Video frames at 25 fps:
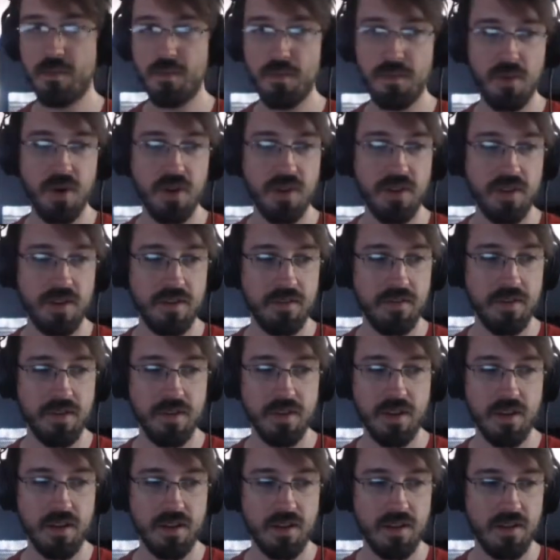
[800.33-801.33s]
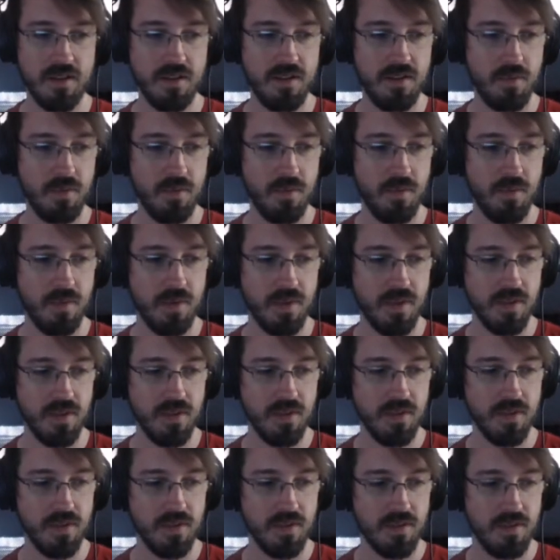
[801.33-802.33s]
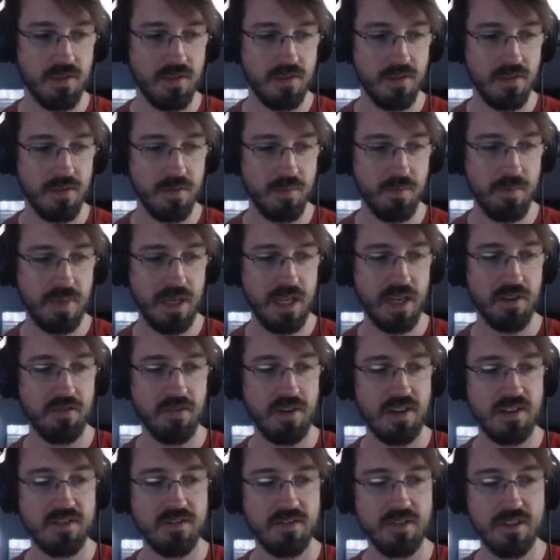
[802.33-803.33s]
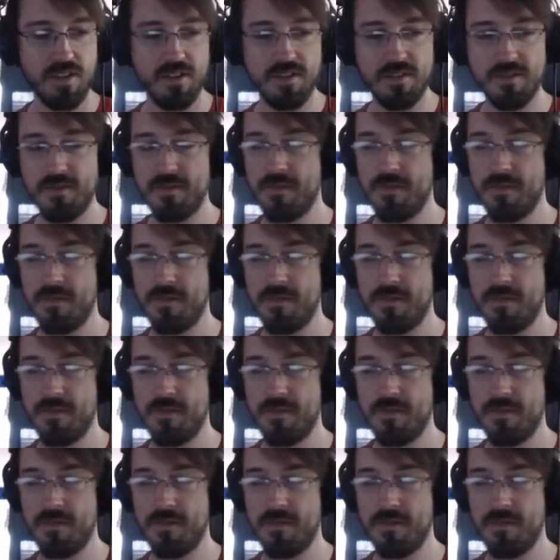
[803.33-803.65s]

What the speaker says: month, I feel like, with the Panic Restaurant.